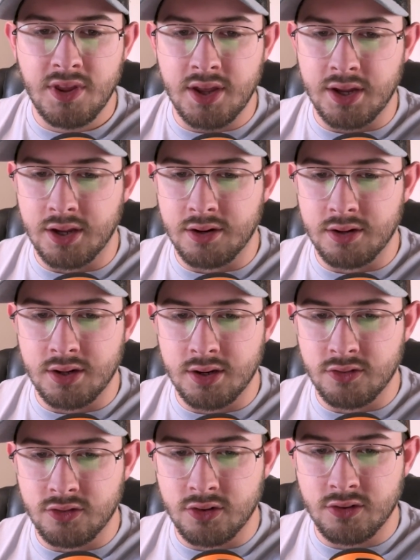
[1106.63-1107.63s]
and it
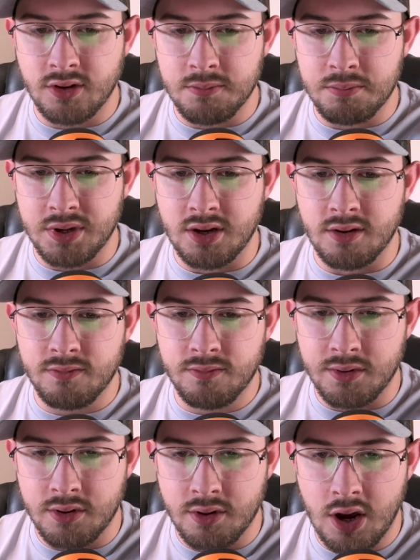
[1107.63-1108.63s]
has just been
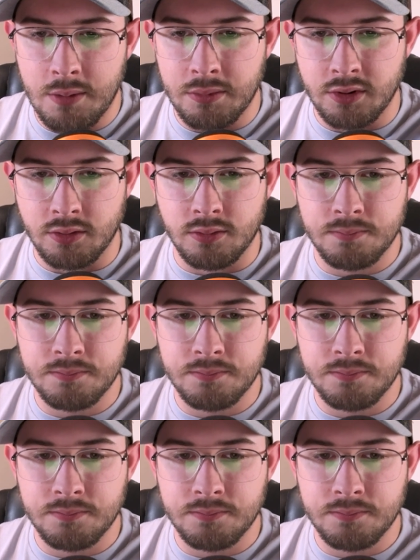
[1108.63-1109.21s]
phenomenal.